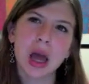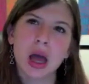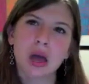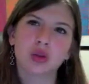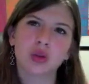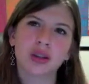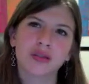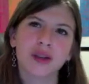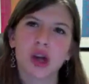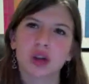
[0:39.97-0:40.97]
a sort of
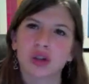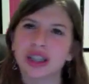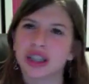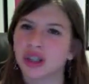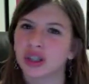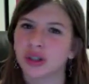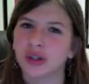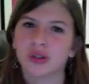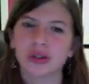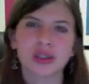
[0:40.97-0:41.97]

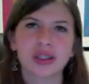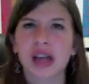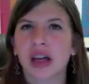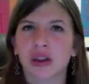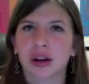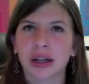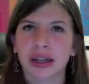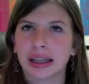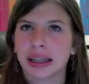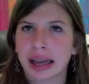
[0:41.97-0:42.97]
traditional southern
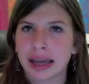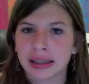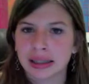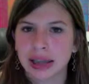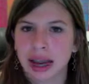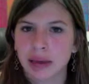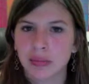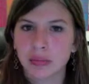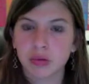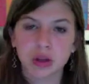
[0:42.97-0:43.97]
landscape
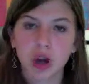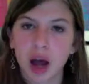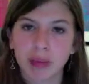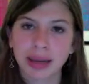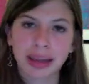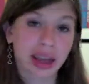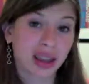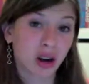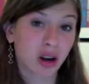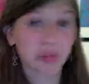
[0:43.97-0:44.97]
taught me that
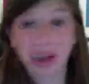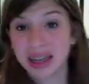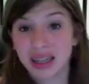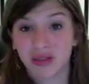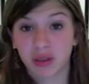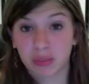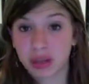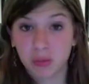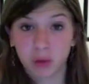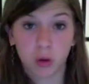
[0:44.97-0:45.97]
there are many different
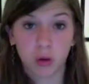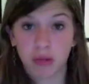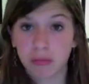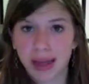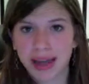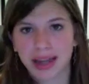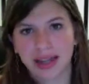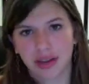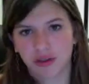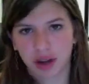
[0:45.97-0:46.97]
people with many
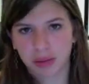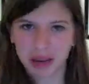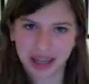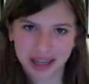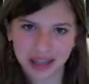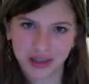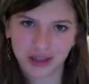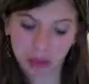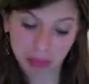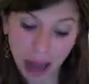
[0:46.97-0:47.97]
different opinions
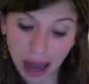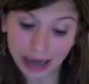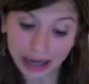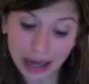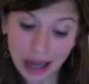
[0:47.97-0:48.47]
from mine.